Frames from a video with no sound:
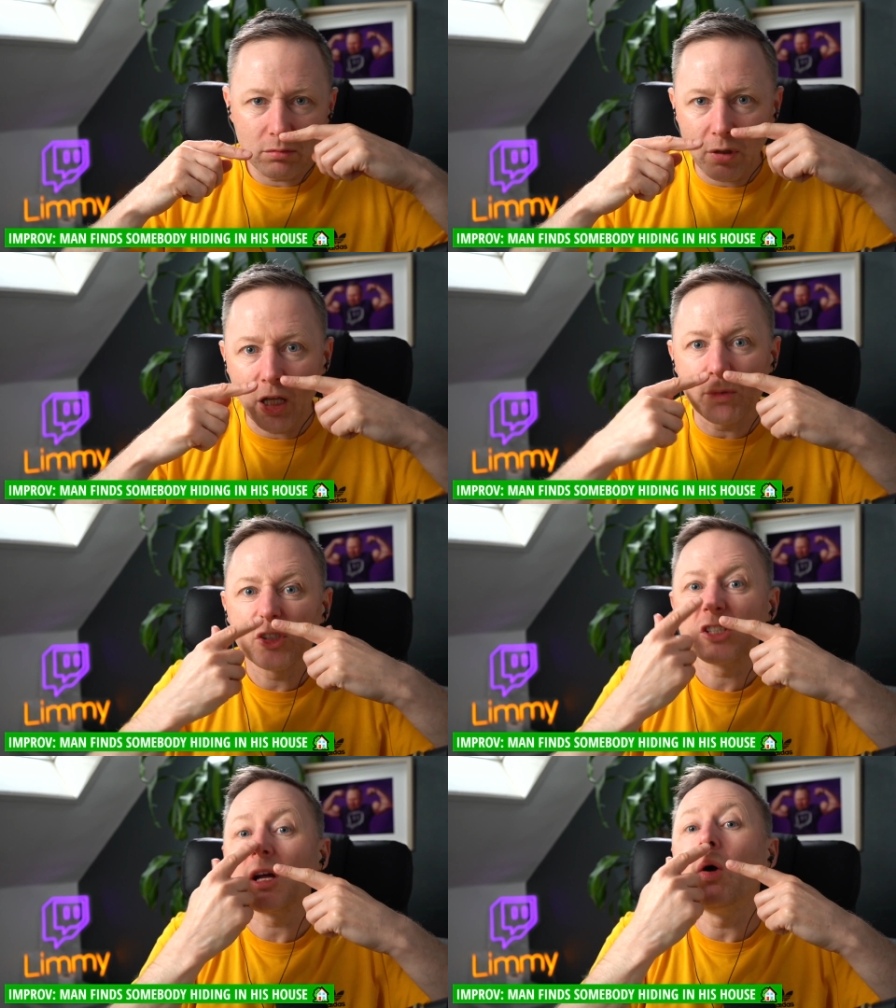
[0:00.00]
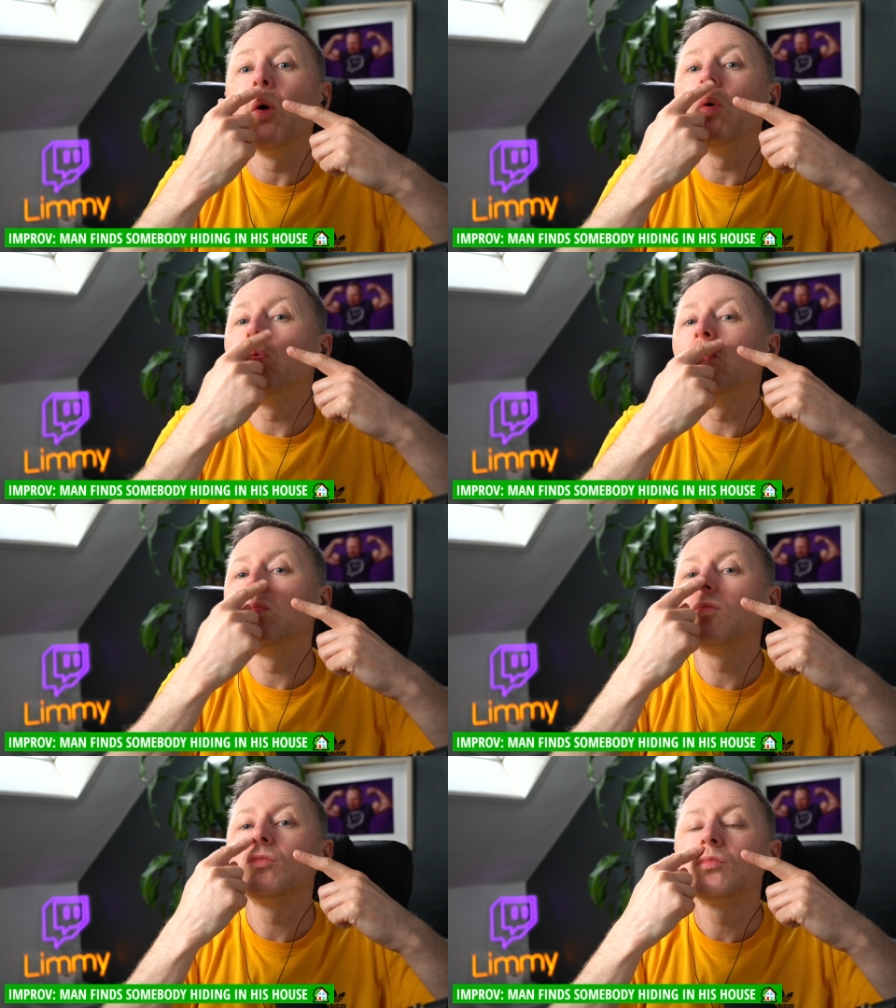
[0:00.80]
and it was just a hole,
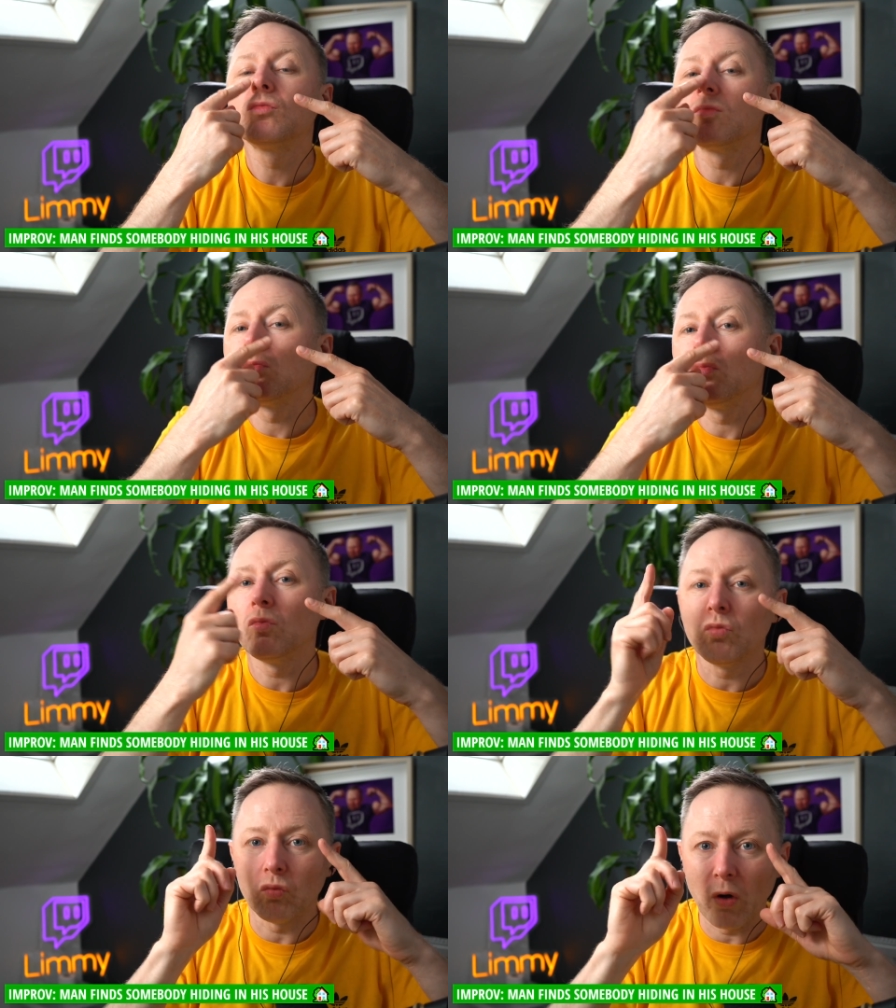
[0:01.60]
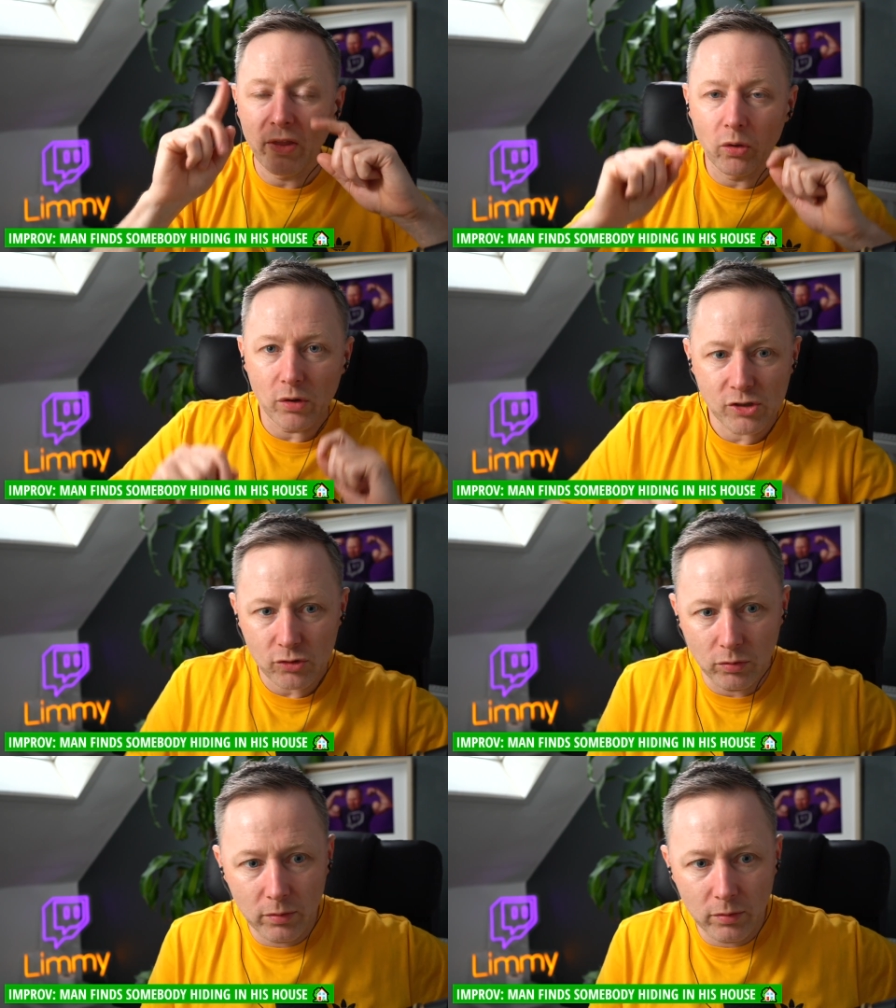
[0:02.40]
one nostril,